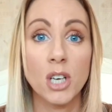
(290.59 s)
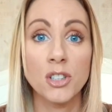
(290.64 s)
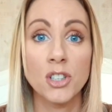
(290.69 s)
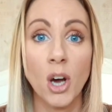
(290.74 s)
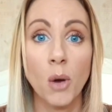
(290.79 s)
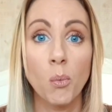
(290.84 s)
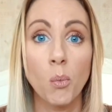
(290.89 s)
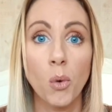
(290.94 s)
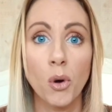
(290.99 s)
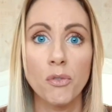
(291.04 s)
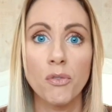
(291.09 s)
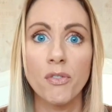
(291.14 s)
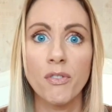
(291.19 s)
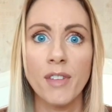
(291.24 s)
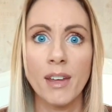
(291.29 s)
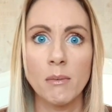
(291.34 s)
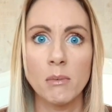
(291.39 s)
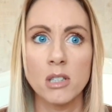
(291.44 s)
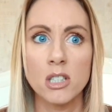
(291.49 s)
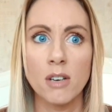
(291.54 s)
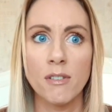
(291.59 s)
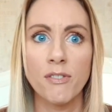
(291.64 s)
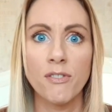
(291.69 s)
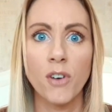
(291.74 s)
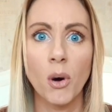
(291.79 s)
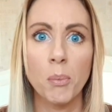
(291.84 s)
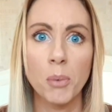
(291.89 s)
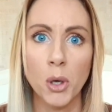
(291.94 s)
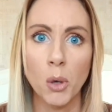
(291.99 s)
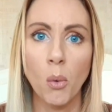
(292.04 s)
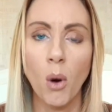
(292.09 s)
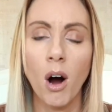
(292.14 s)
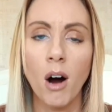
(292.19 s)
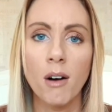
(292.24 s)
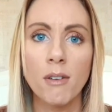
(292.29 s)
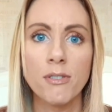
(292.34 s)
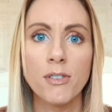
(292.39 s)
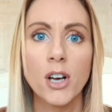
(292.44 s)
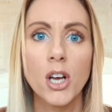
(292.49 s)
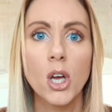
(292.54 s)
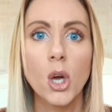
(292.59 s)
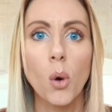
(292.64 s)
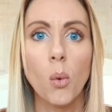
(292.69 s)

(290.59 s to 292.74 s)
I don't want them to fob you off